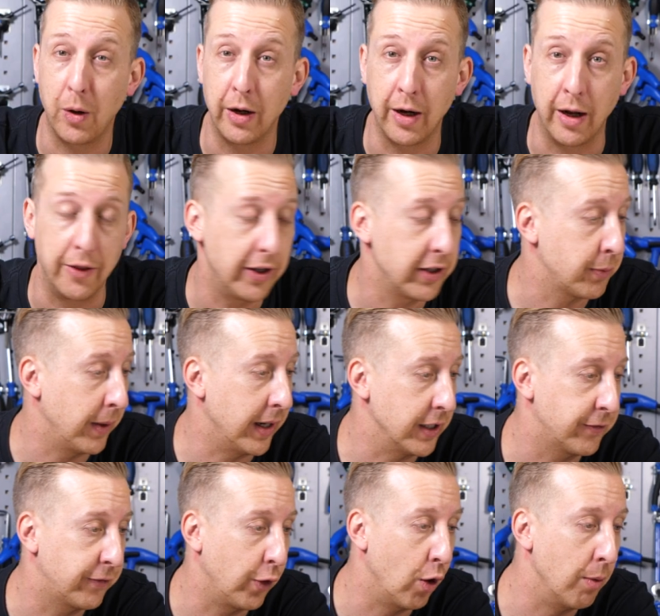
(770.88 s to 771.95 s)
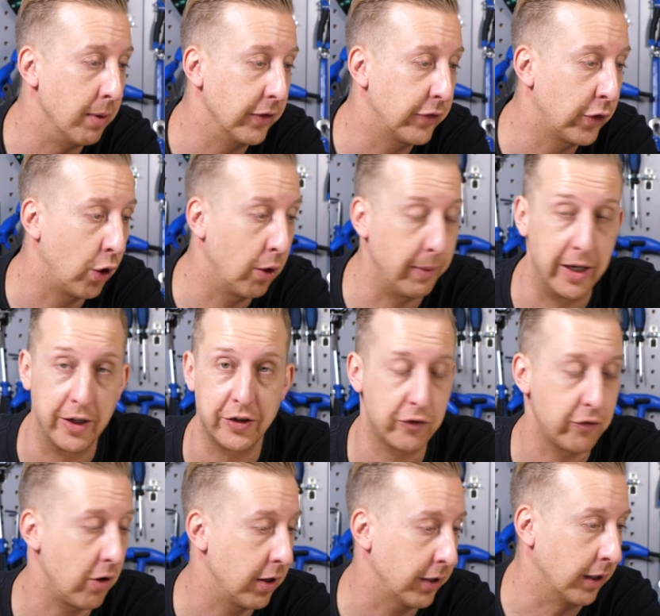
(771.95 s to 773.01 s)
One this week is from Tommy
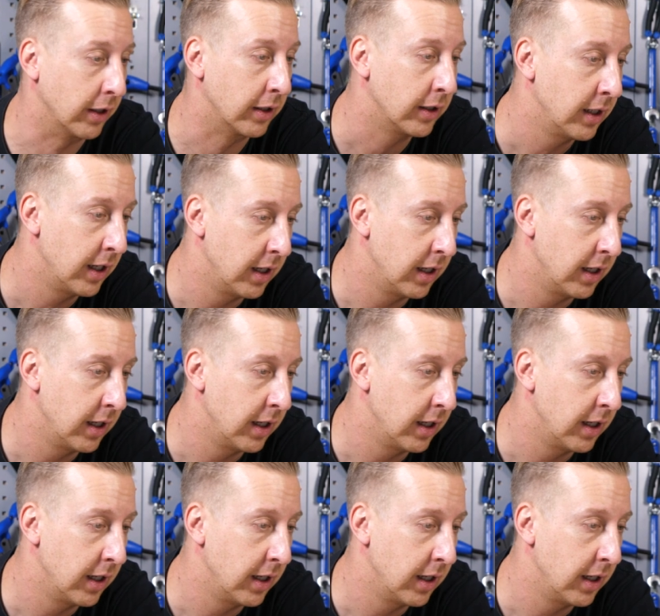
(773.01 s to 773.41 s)
Estrada.